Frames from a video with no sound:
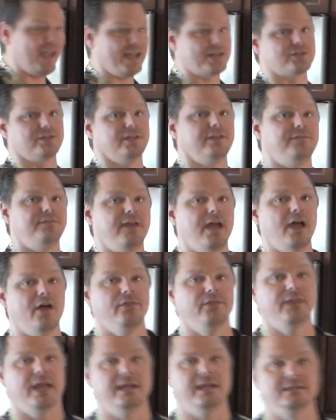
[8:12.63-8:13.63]
actually
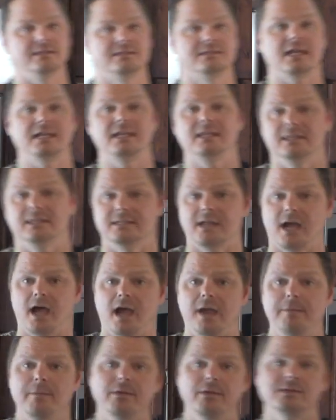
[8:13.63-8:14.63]
found that setting the
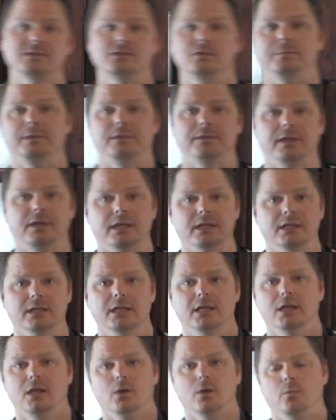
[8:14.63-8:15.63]
time on the stupid thing
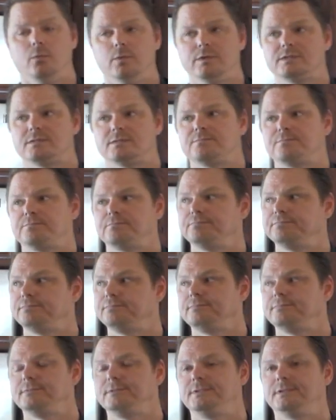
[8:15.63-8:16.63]
was
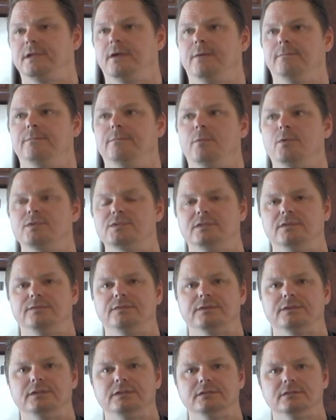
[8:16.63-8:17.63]
the most
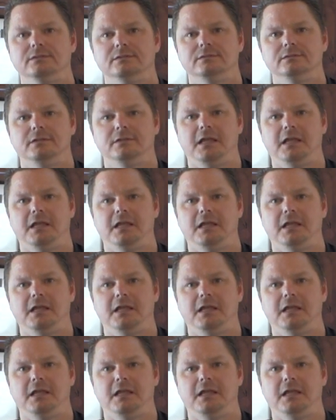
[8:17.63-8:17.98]
difficult.